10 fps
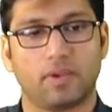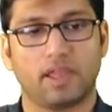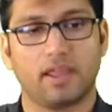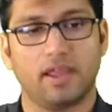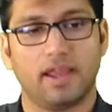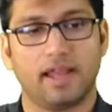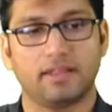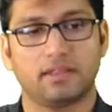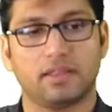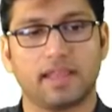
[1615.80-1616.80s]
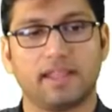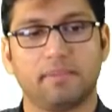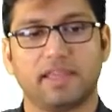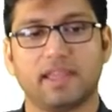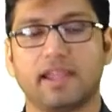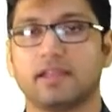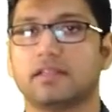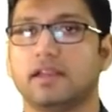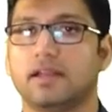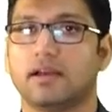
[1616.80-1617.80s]
okay, and this is making
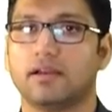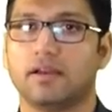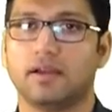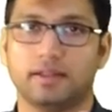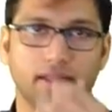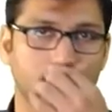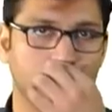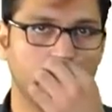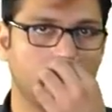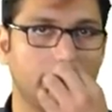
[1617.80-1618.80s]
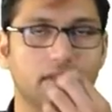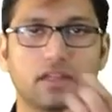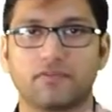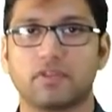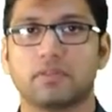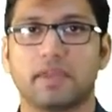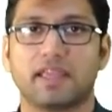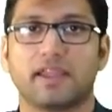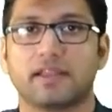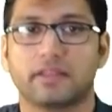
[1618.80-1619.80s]
angle theta. The inclined surface is
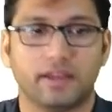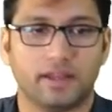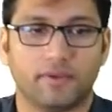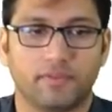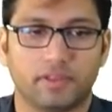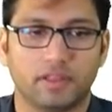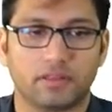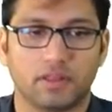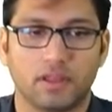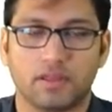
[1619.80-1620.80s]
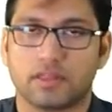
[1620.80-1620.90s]
making angle theta with this